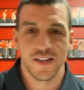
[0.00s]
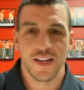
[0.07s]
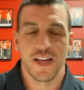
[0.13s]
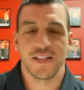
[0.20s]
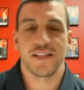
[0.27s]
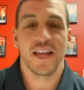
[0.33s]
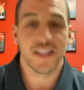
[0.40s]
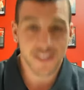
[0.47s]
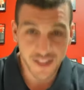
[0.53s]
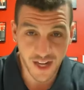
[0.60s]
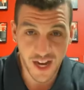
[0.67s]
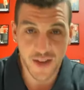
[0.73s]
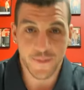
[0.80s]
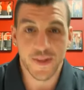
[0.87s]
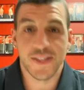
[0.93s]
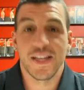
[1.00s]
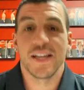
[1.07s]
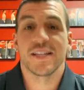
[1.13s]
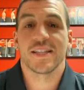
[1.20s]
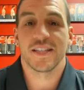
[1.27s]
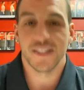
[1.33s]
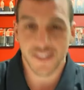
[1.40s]
It takes time. It
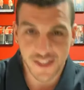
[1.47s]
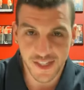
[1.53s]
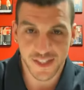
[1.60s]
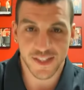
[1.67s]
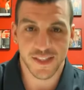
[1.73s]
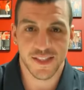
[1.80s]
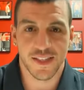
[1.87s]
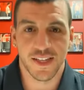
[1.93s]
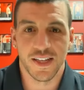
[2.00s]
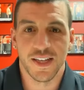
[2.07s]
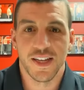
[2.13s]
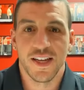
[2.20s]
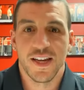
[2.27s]
takes consistency.